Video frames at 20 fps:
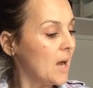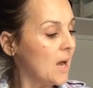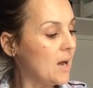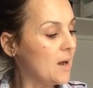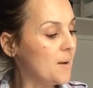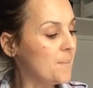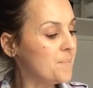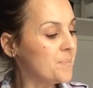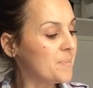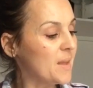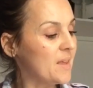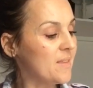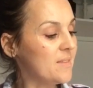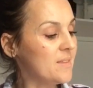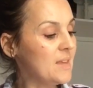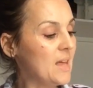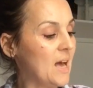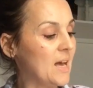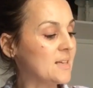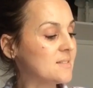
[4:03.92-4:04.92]
Um,
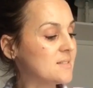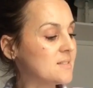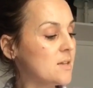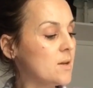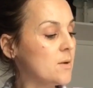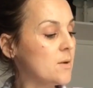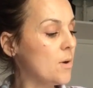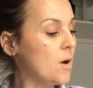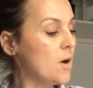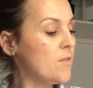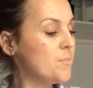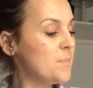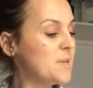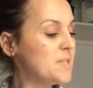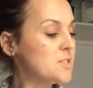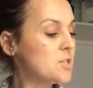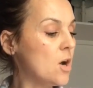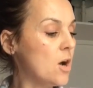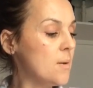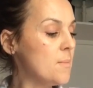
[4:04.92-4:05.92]
yeah, so I've
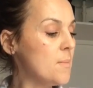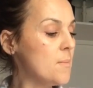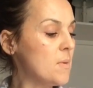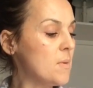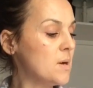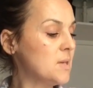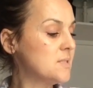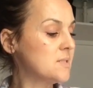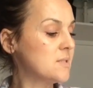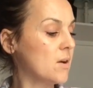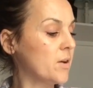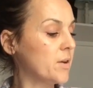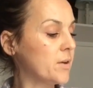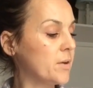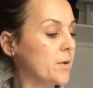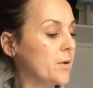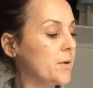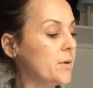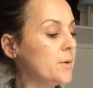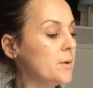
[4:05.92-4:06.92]
been timing my
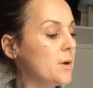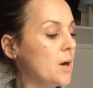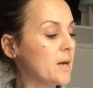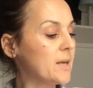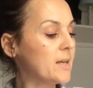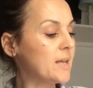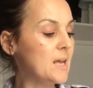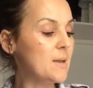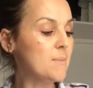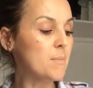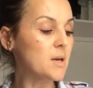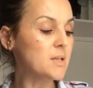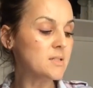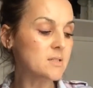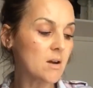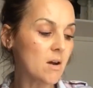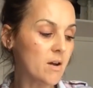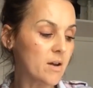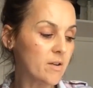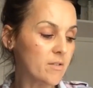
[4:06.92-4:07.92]
cycle. I keep my
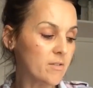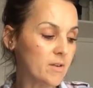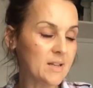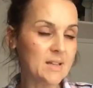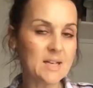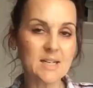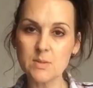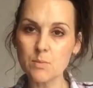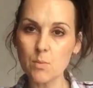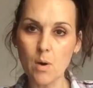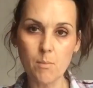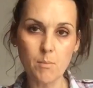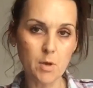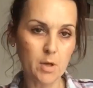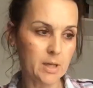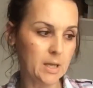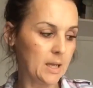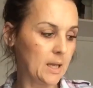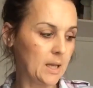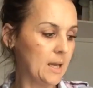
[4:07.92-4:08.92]
diary, that's what I'm
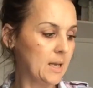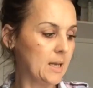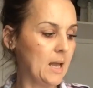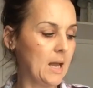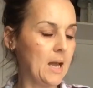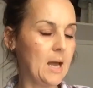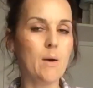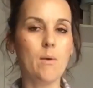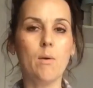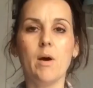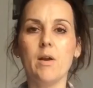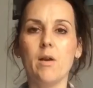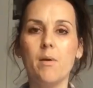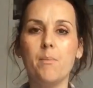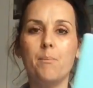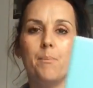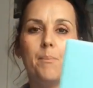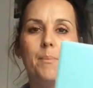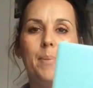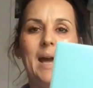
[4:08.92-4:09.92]
looking at now, and
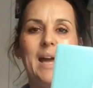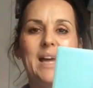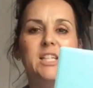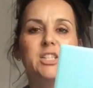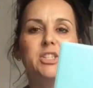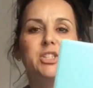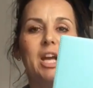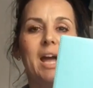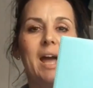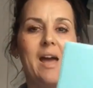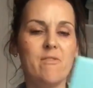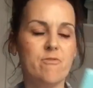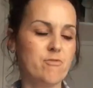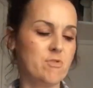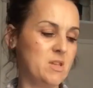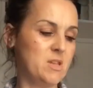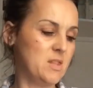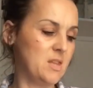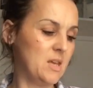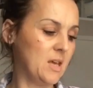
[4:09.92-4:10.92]
I page
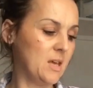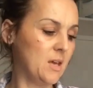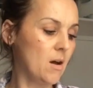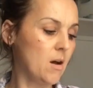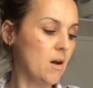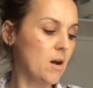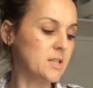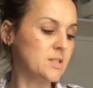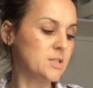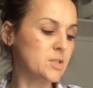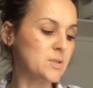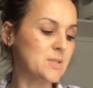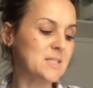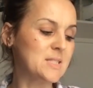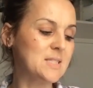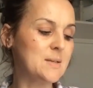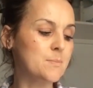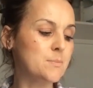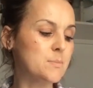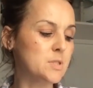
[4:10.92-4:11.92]
everything. I do
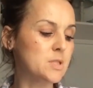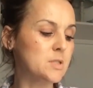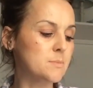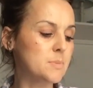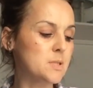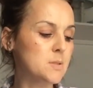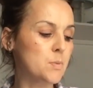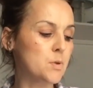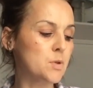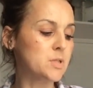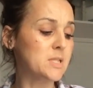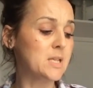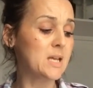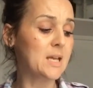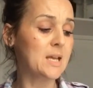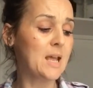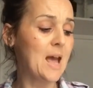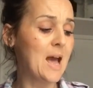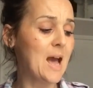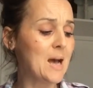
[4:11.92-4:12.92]
symptom
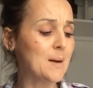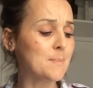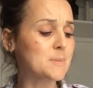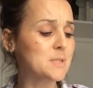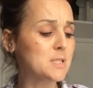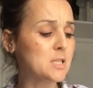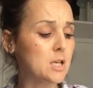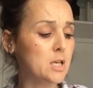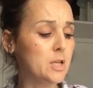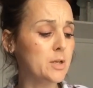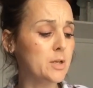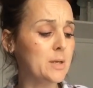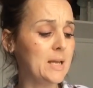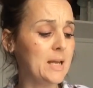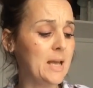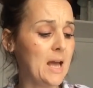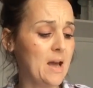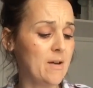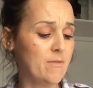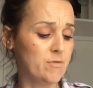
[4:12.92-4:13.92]
spotting,
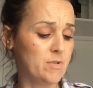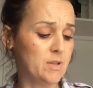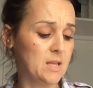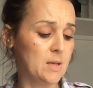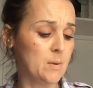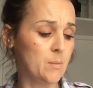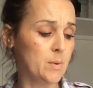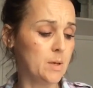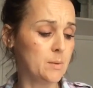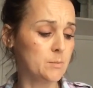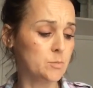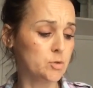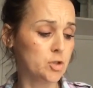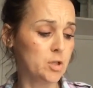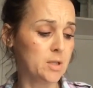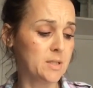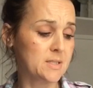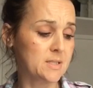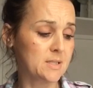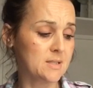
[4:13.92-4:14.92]
absolutely everything when I'm
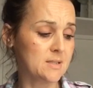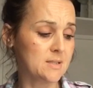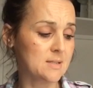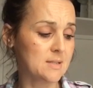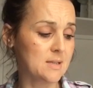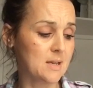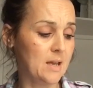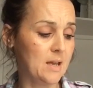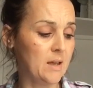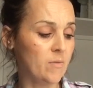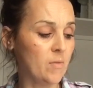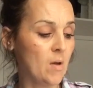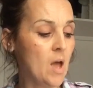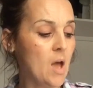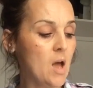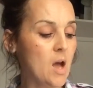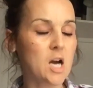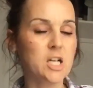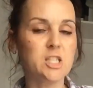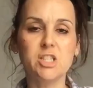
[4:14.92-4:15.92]
trying to conceive.
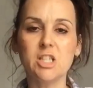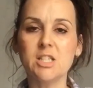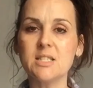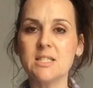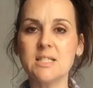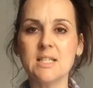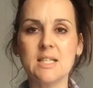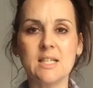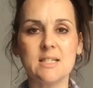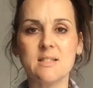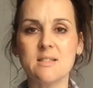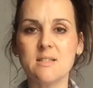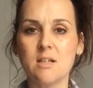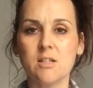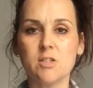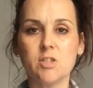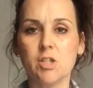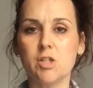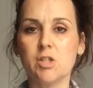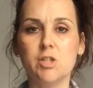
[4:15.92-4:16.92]
I just think it's
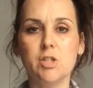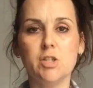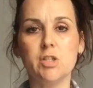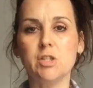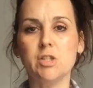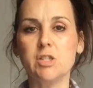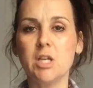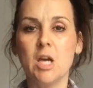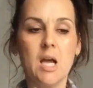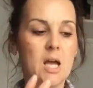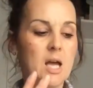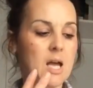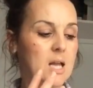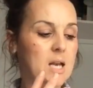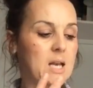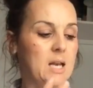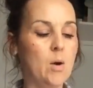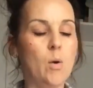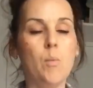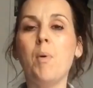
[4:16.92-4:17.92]
such a good
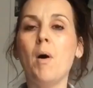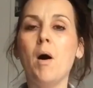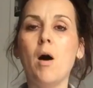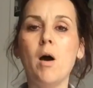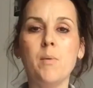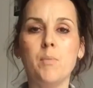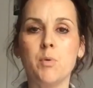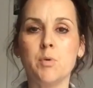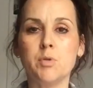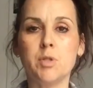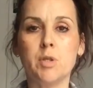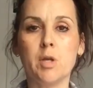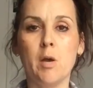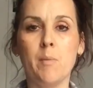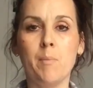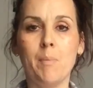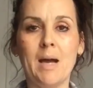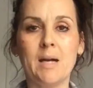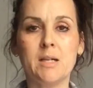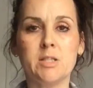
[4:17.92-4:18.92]
little Bible to
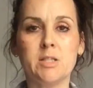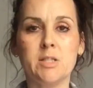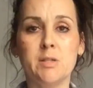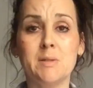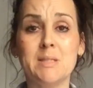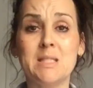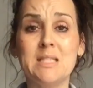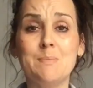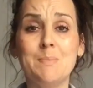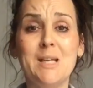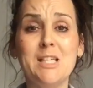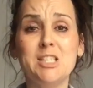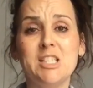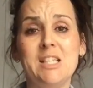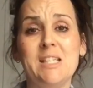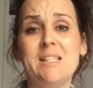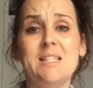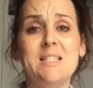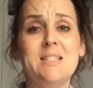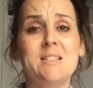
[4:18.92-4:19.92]
go back to,
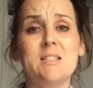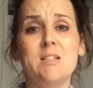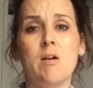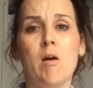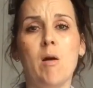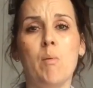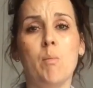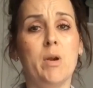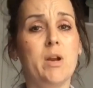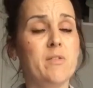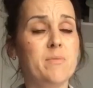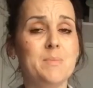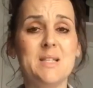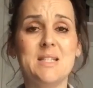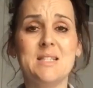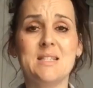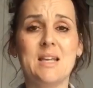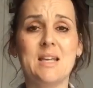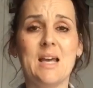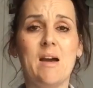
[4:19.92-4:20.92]
especially this time when I've
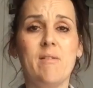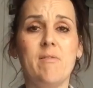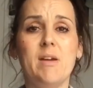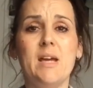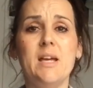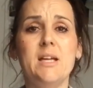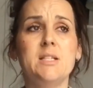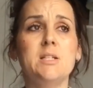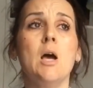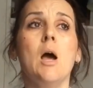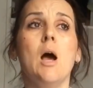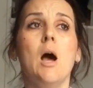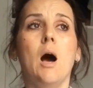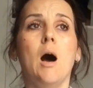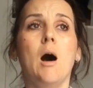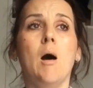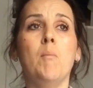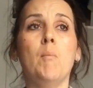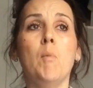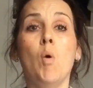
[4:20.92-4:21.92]
miscarried
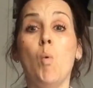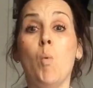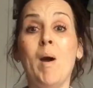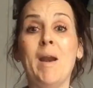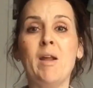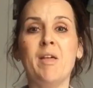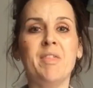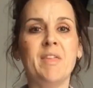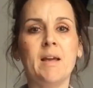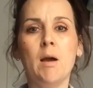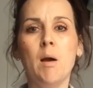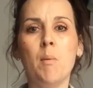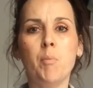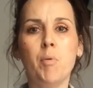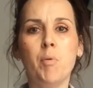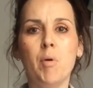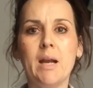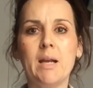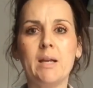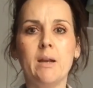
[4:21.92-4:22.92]
um, or when I think I'm
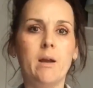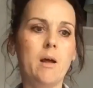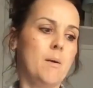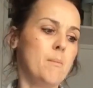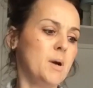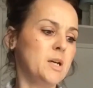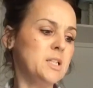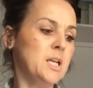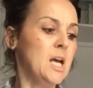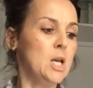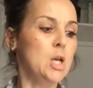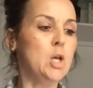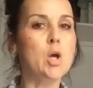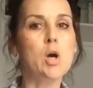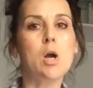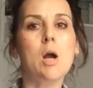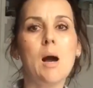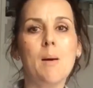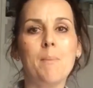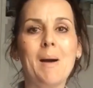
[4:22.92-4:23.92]
pregnant. I might
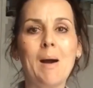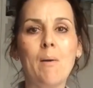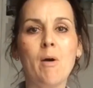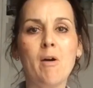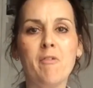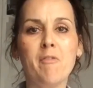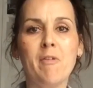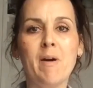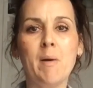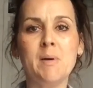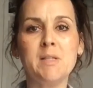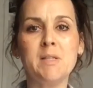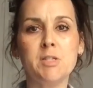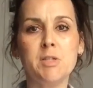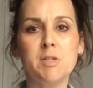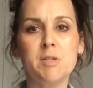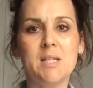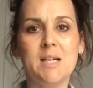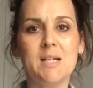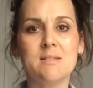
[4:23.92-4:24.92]
look up how I felt in
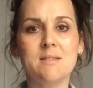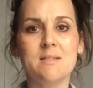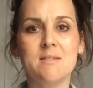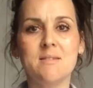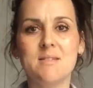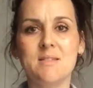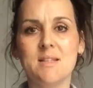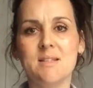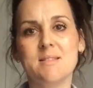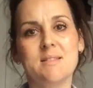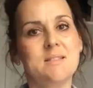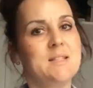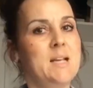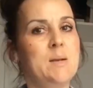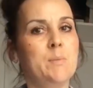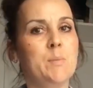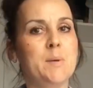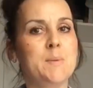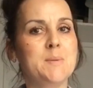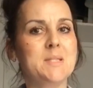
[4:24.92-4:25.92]

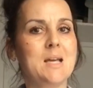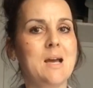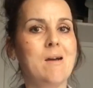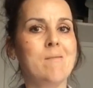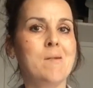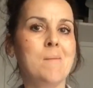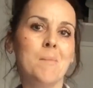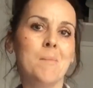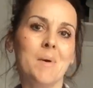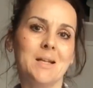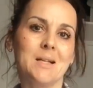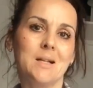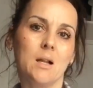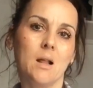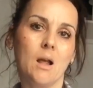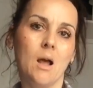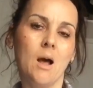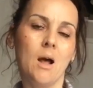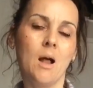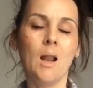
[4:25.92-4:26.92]
2016 when I was carrying my little
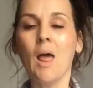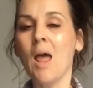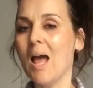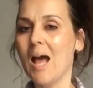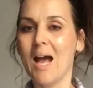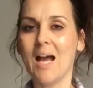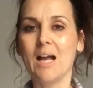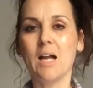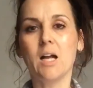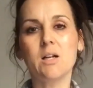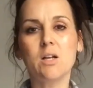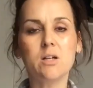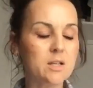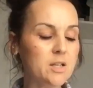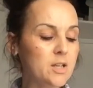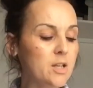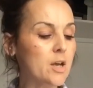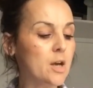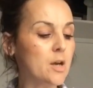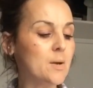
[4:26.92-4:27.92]
girl and,
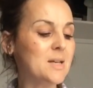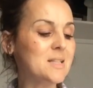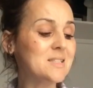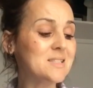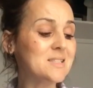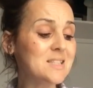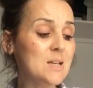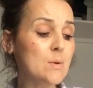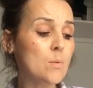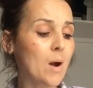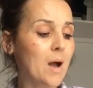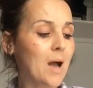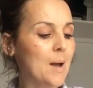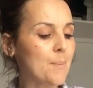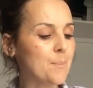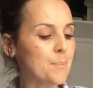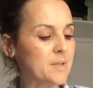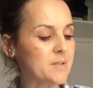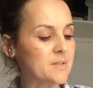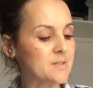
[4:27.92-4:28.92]
you know, and see what
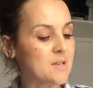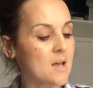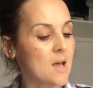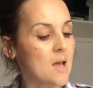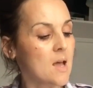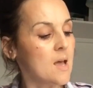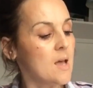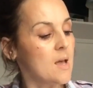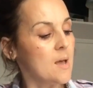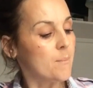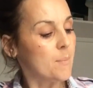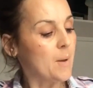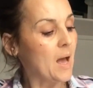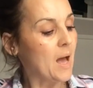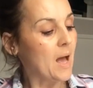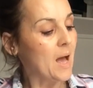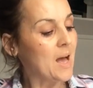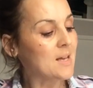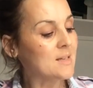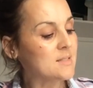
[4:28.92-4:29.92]
happens.
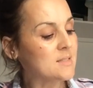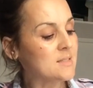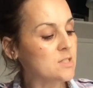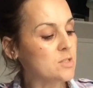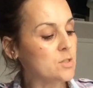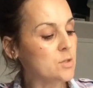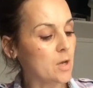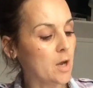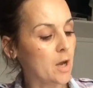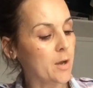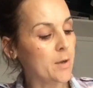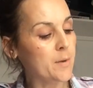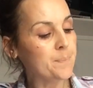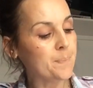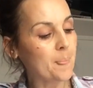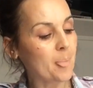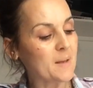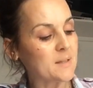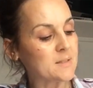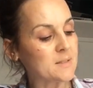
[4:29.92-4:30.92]
But as you know,